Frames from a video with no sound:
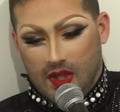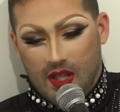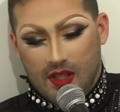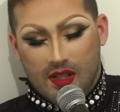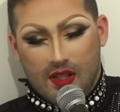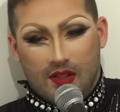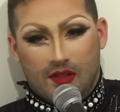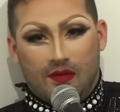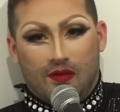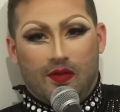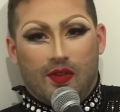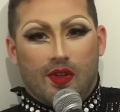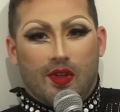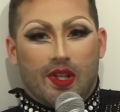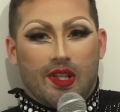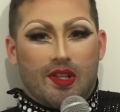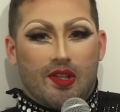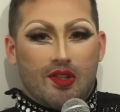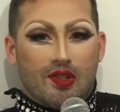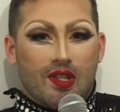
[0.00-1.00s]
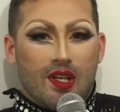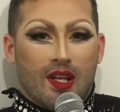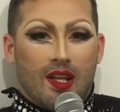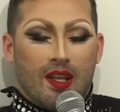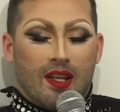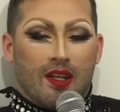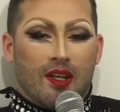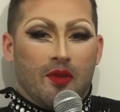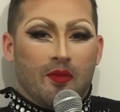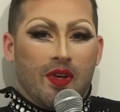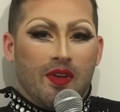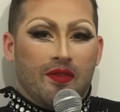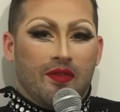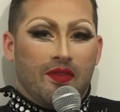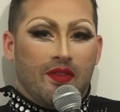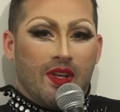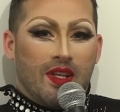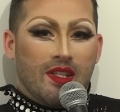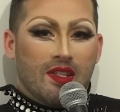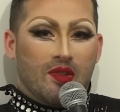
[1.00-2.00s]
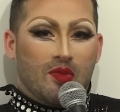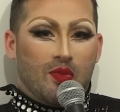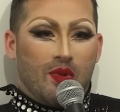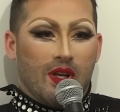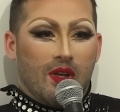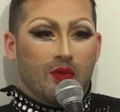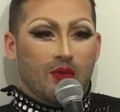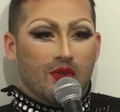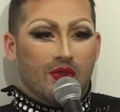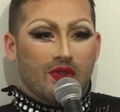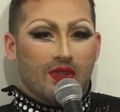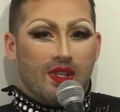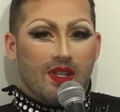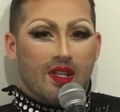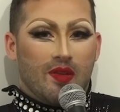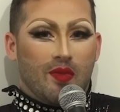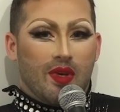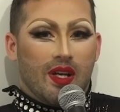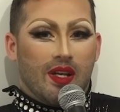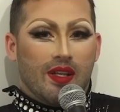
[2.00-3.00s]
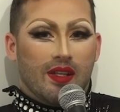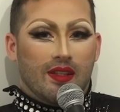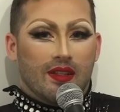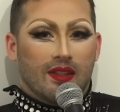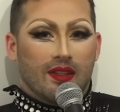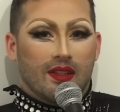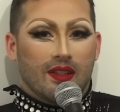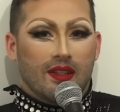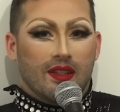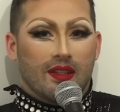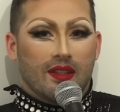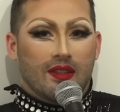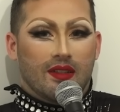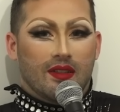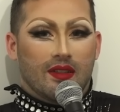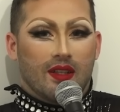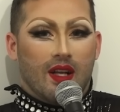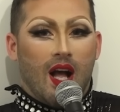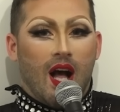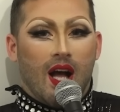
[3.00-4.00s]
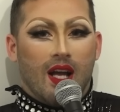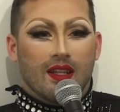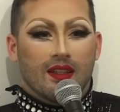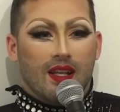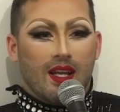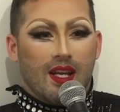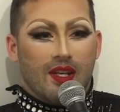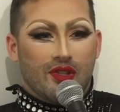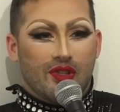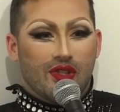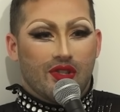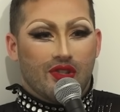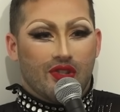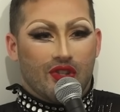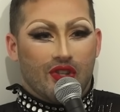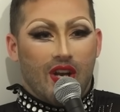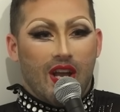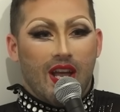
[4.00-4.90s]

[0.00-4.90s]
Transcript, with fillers: It doesn't feel like there's anything on my face, but I will say that my eyelashes are